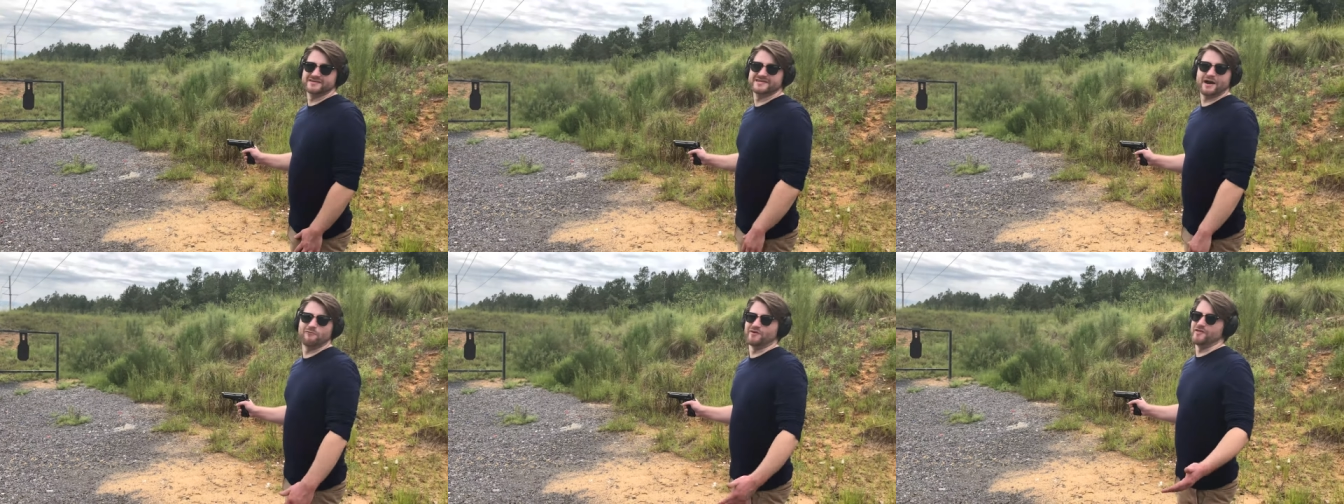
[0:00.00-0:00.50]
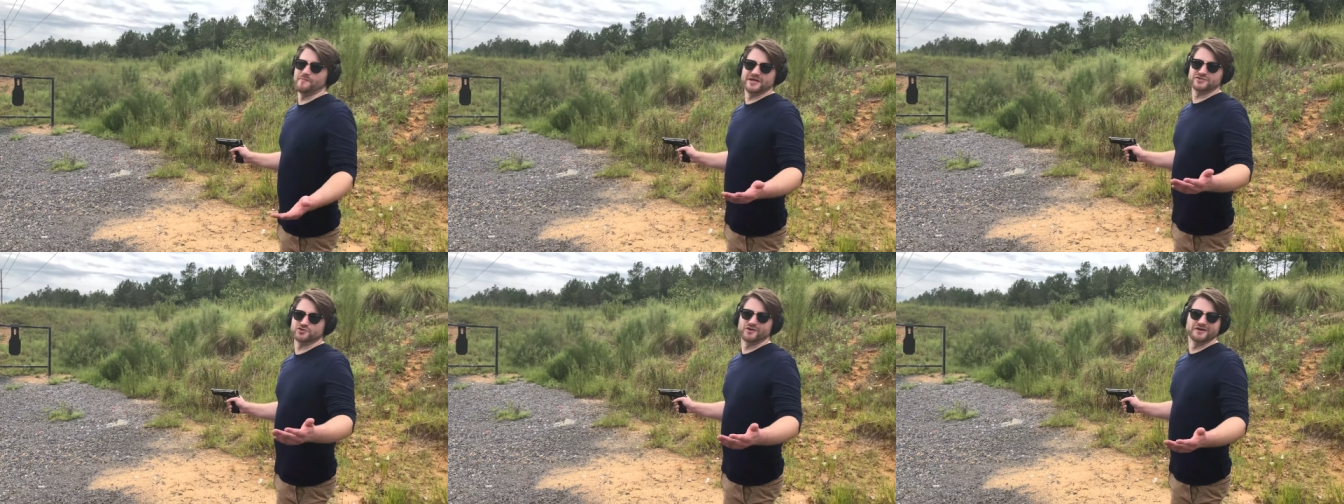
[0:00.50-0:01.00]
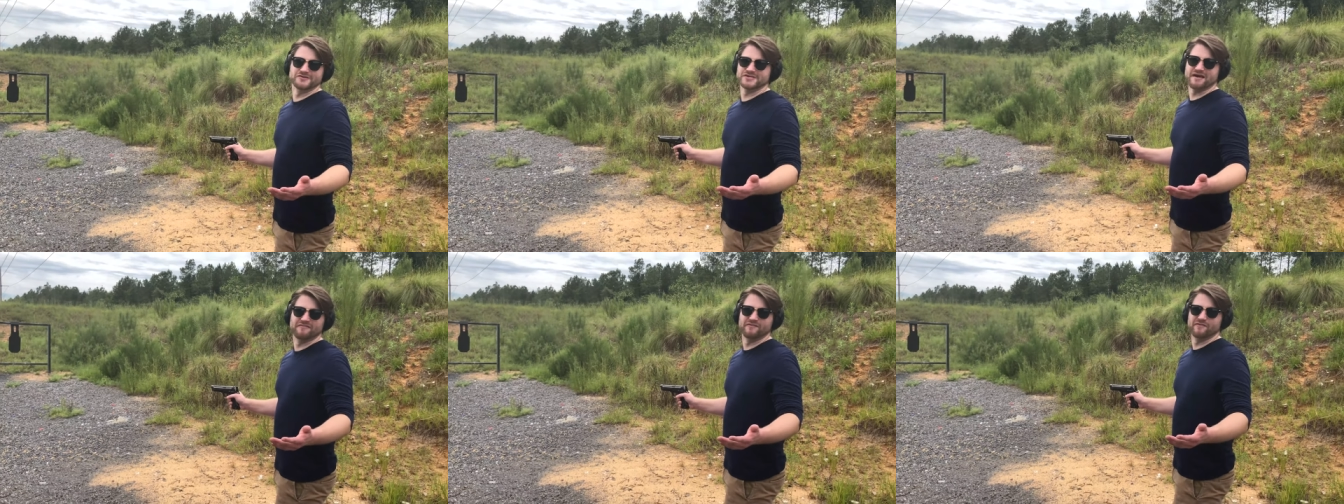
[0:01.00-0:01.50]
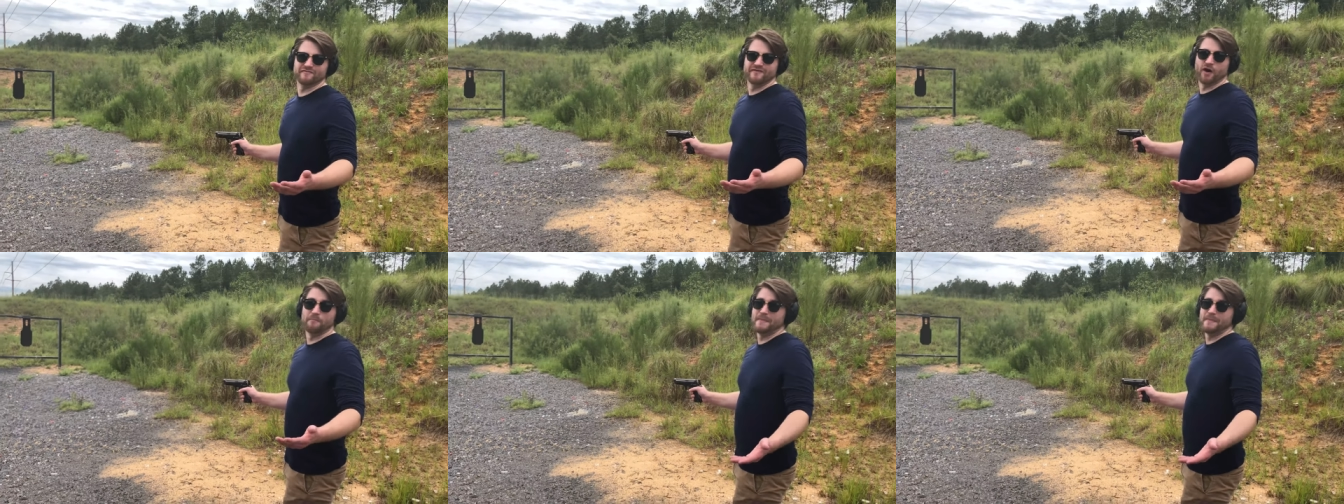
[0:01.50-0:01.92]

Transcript: It's got one of the best triggers I've ever felt.